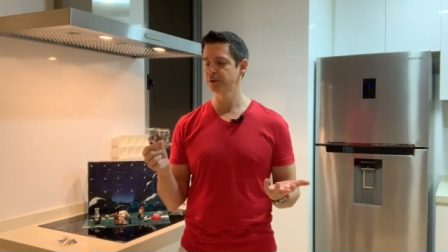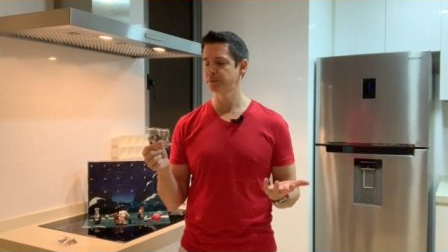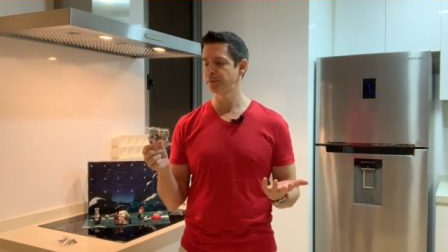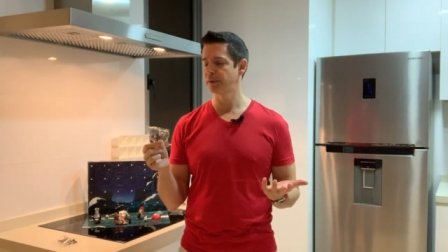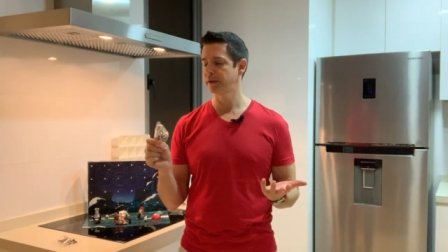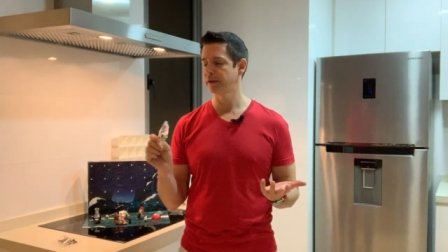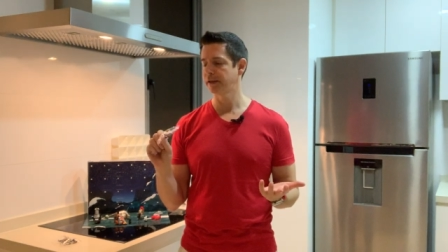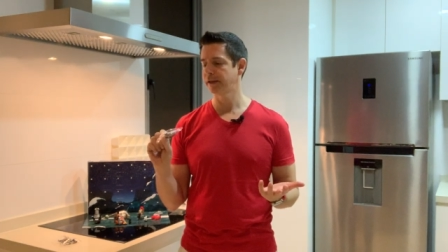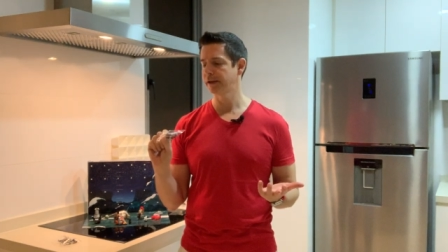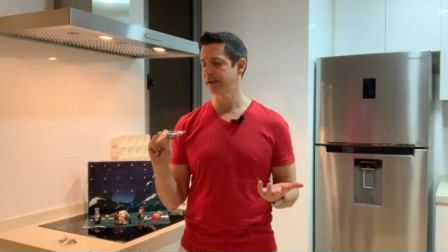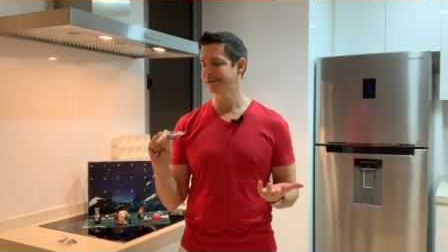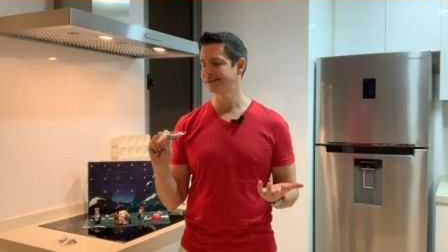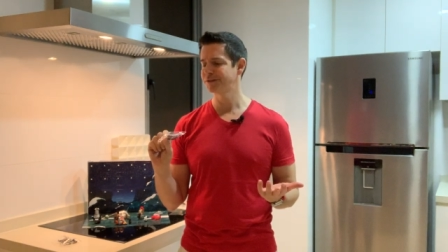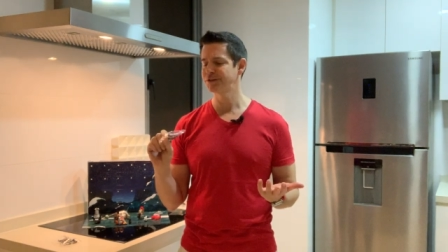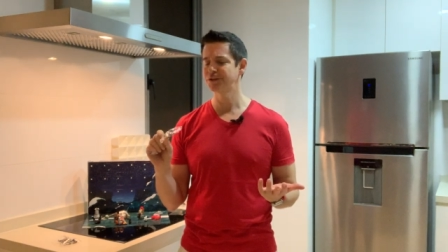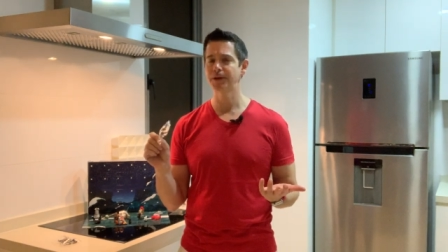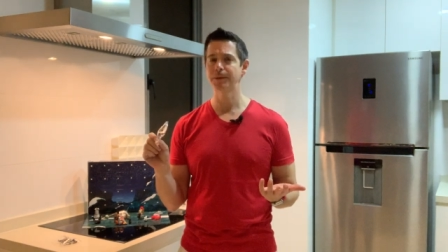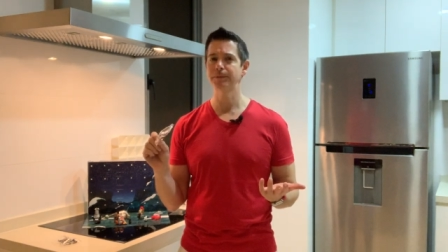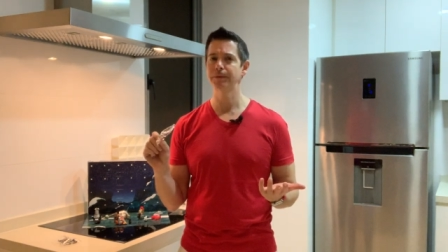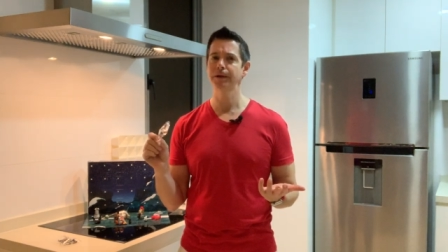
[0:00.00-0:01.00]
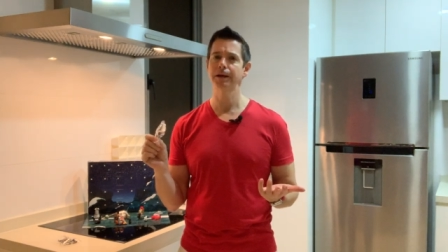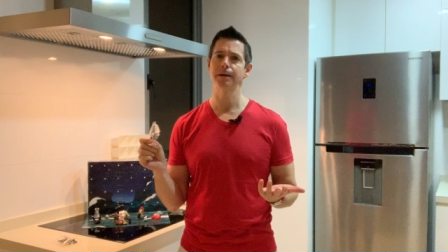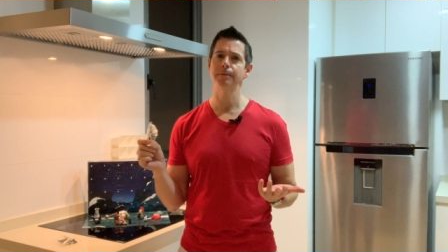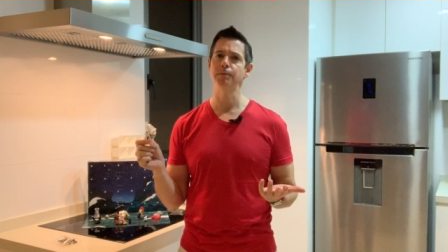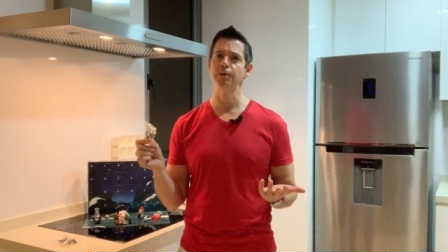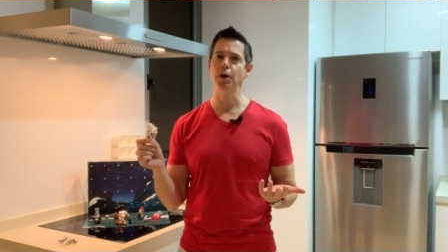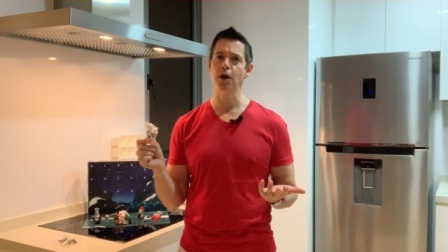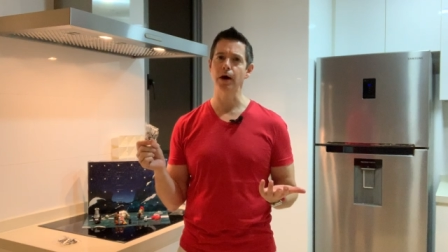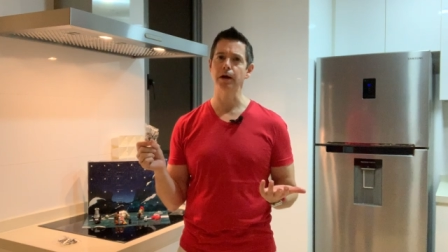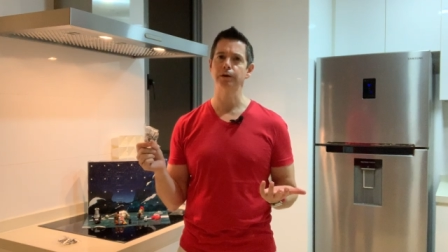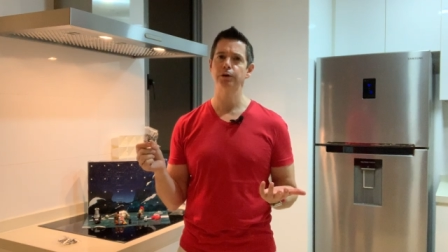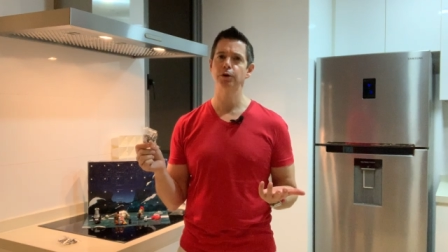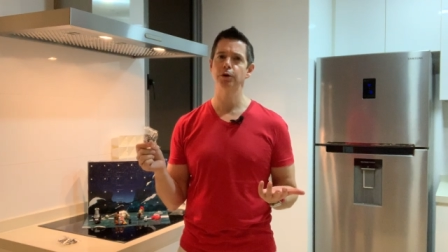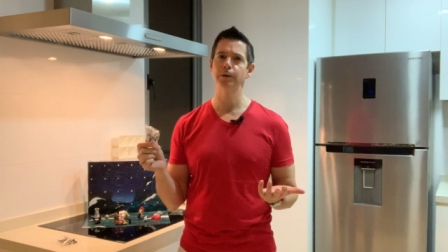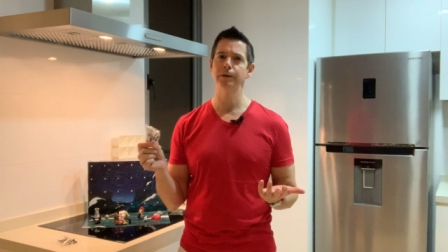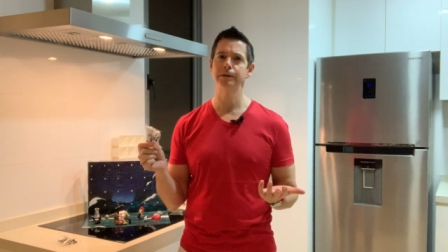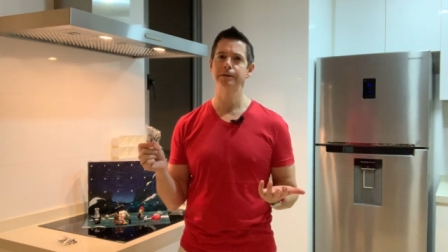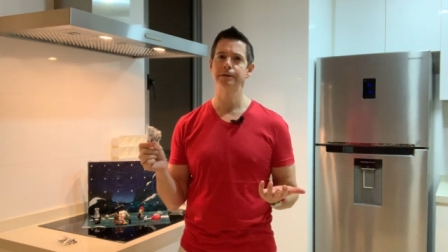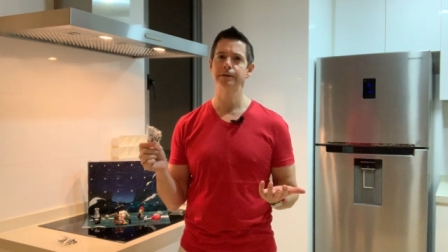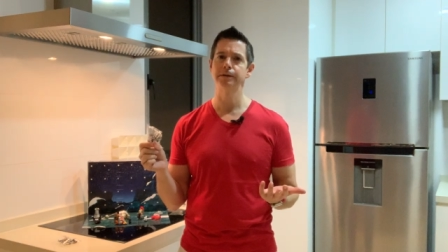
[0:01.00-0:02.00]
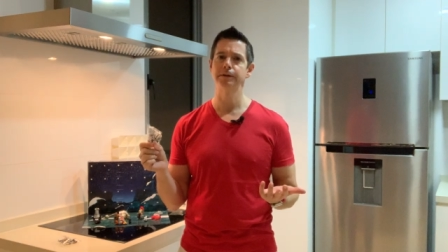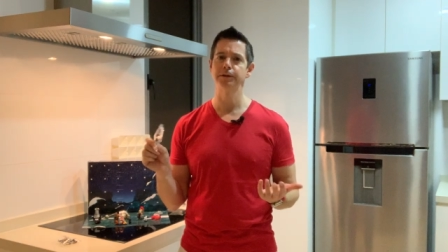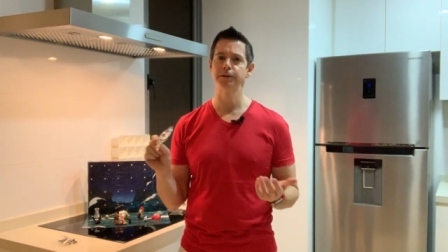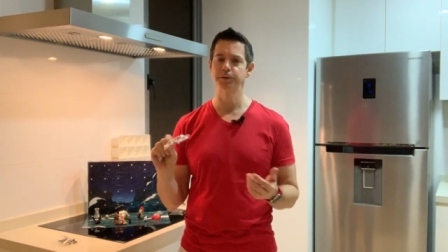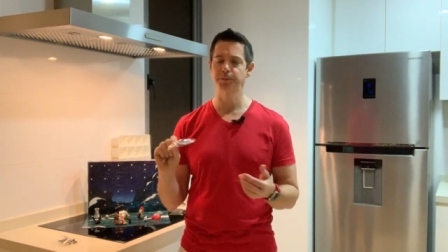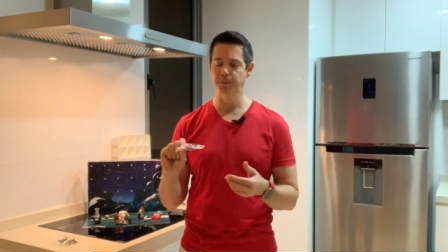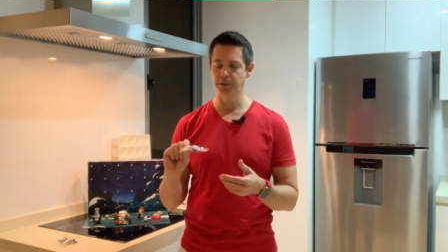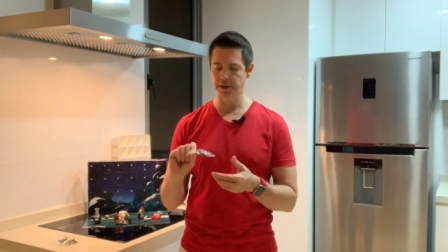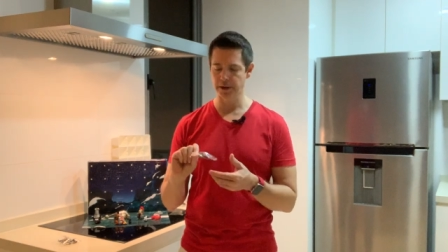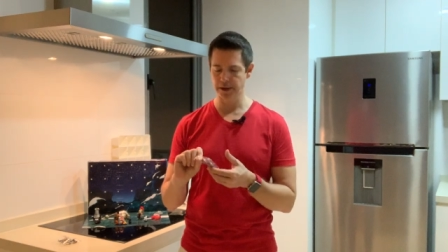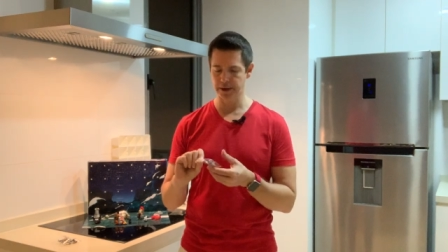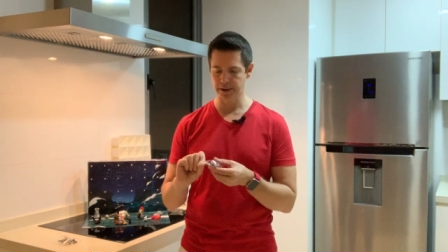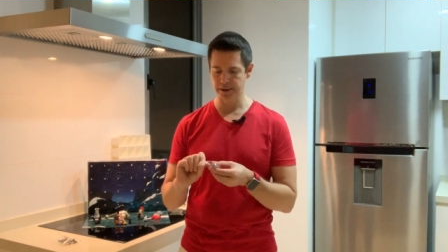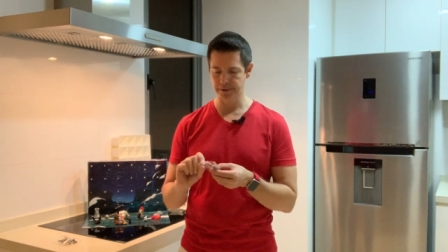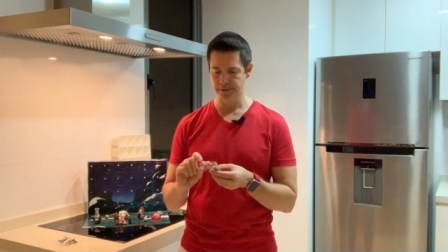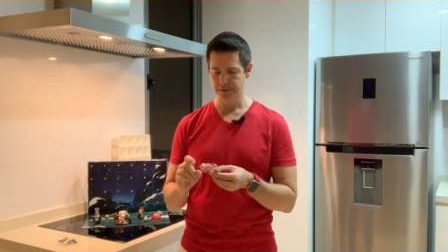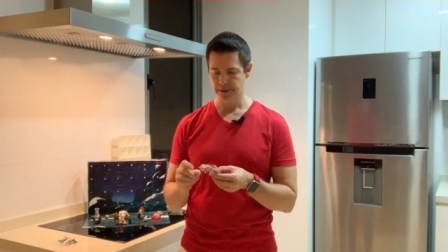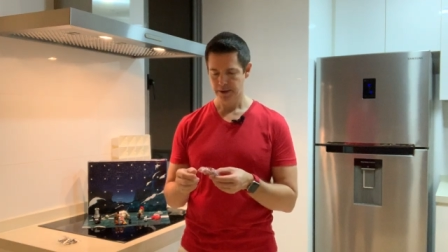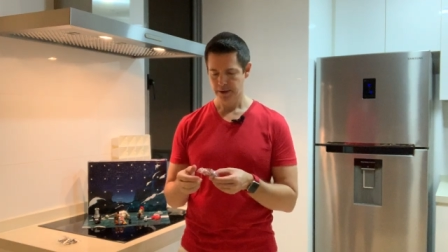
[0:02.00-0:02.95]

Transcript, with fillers: but again, something I'm not going to display.